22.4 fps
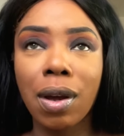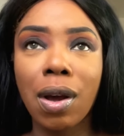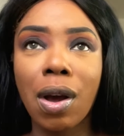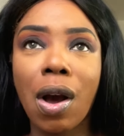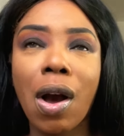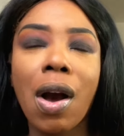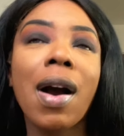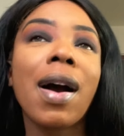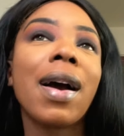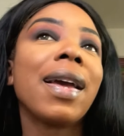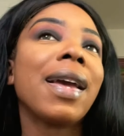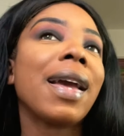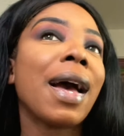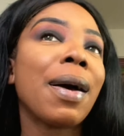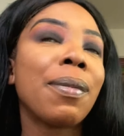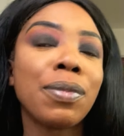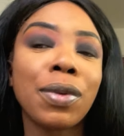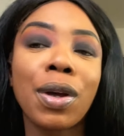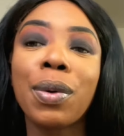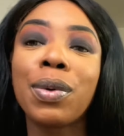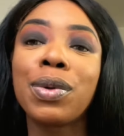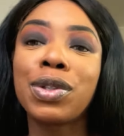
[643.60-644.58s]
I am
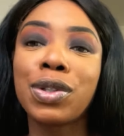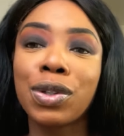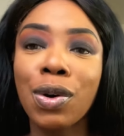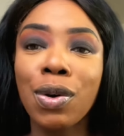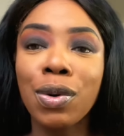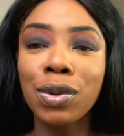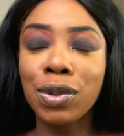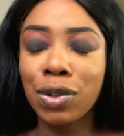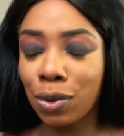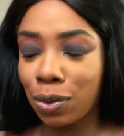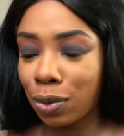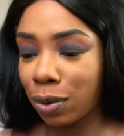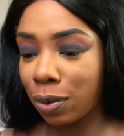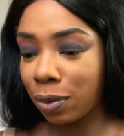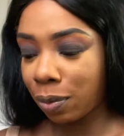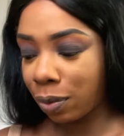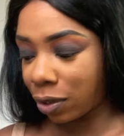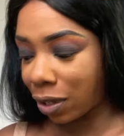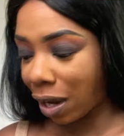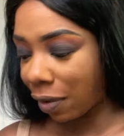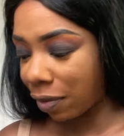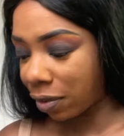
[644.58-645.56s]
going to contour,
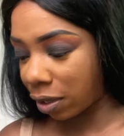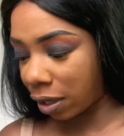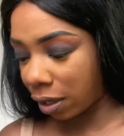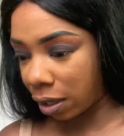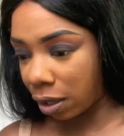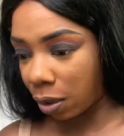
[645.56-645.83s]
which I haven't done in a